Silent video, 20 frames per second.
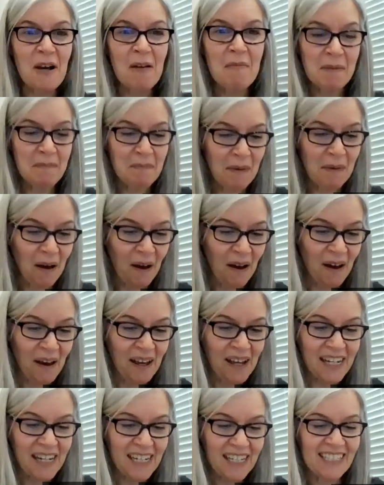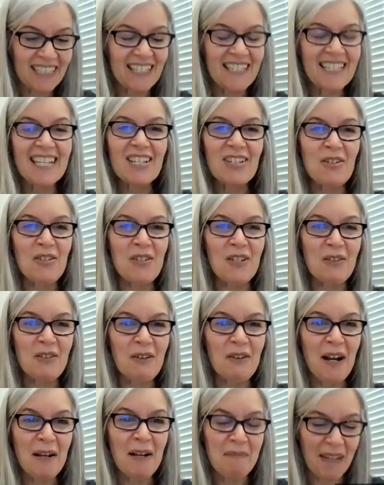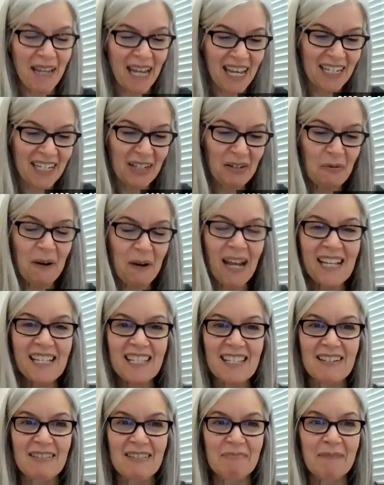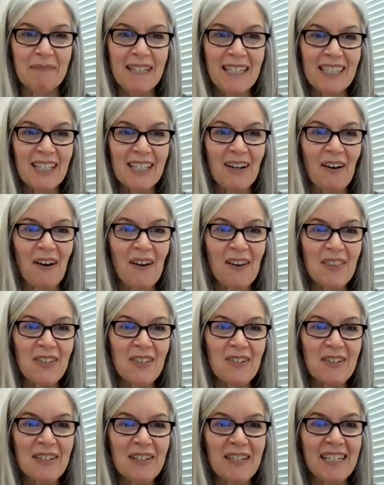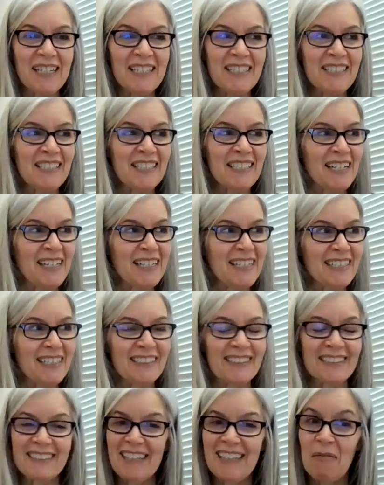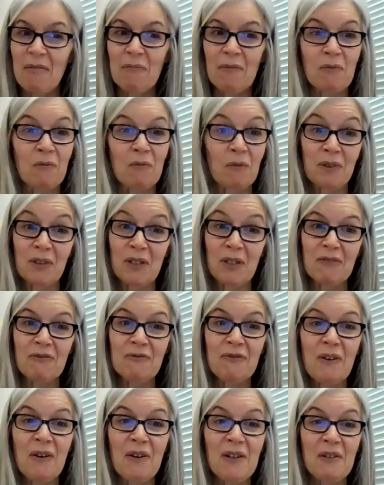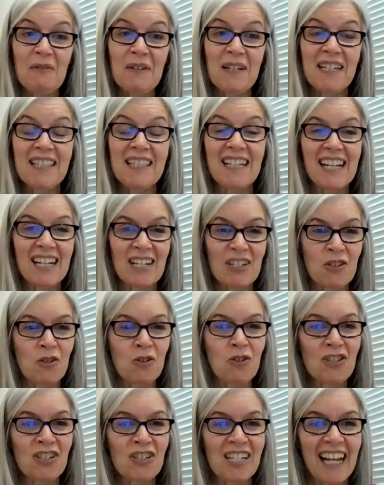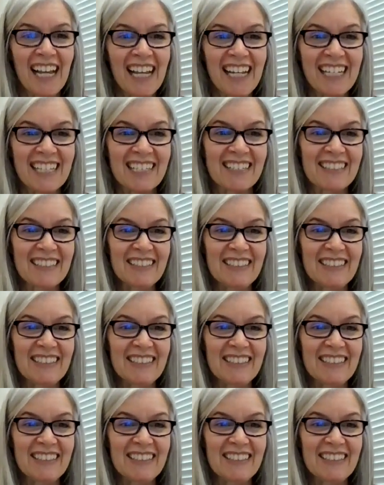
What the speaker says: you for stopping by Sisters in Crime Canada West. Meet the author, and I'm looking forward to reading the next Georgia Night.